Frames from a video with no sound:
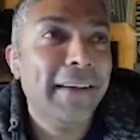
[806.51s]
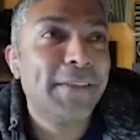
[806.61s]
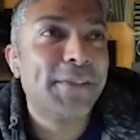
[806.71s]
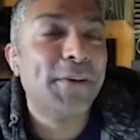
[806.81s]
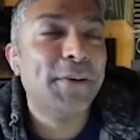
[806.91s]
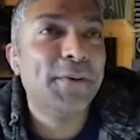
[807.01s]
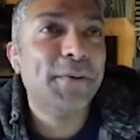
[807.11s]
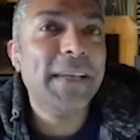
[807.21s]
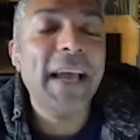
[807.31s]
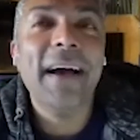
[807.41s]

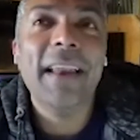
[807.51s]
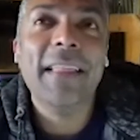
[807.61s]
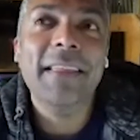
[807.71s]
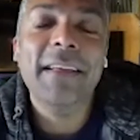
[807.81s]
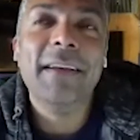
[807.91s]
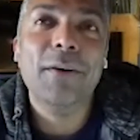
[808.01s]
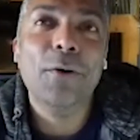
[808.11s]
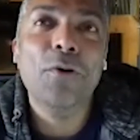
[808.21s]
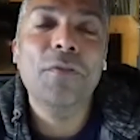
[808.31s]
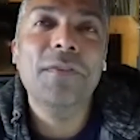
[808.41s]
So yeah, and I think
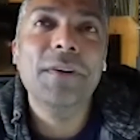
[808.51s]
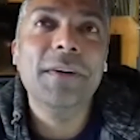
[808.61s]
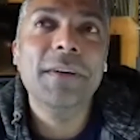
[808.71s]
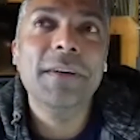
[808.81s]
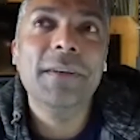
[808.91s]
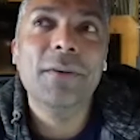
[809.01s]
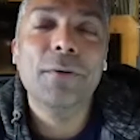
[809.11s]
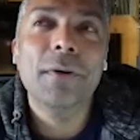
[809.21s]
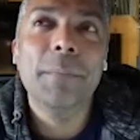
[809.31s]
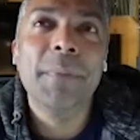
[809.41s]
over
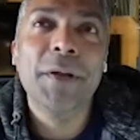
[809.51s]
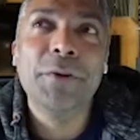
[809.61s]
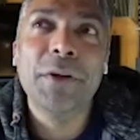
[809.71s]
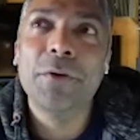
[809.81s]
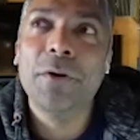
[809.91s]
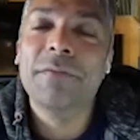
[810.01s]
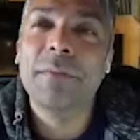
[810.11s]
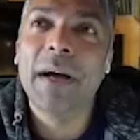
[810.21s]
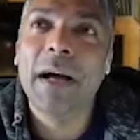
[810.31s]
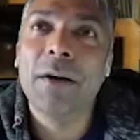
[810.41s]
a period of
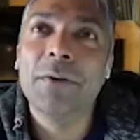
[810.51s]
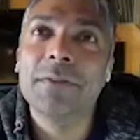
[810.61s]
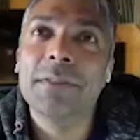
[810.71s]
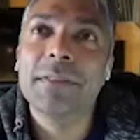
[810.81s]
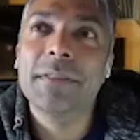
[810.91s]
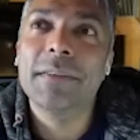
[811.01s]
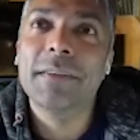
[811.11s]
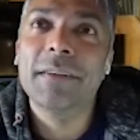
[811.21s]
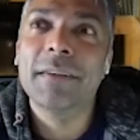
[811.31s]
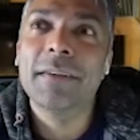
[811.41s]
about
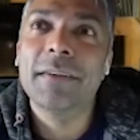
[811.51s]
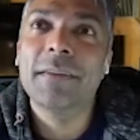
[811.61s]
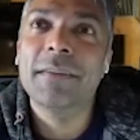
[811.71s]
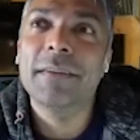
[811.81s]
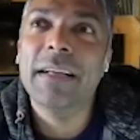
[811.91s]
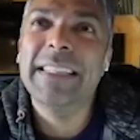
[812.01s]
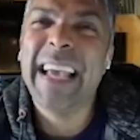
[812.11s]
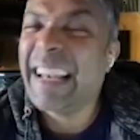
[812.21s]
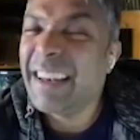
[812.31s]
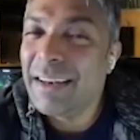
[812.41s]

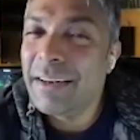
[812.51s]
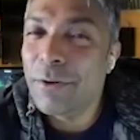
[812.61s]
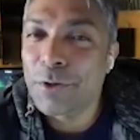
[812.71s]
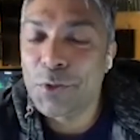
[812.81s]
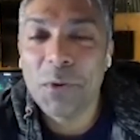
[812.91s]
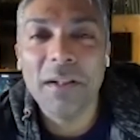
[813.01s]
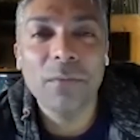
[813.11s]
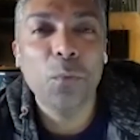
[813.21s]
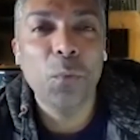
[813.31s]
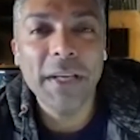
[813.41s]
10 or
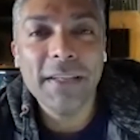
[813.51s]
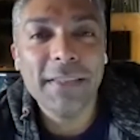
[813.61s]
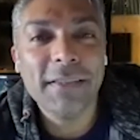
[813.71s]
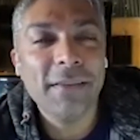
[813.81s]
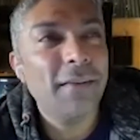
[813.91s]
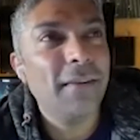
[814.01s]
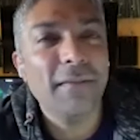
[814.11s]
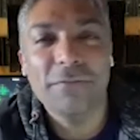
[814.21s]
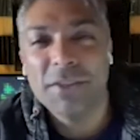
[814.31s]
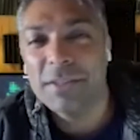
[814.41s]
12 weeks,
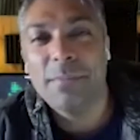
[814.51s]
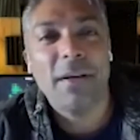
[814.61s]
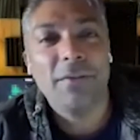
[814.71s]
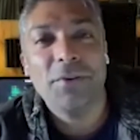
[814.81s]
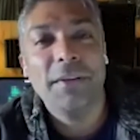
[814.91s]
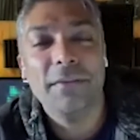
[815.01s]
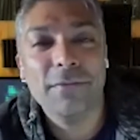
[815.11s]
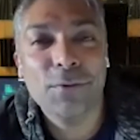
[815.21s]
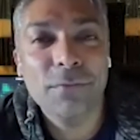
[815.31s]
which is about 3.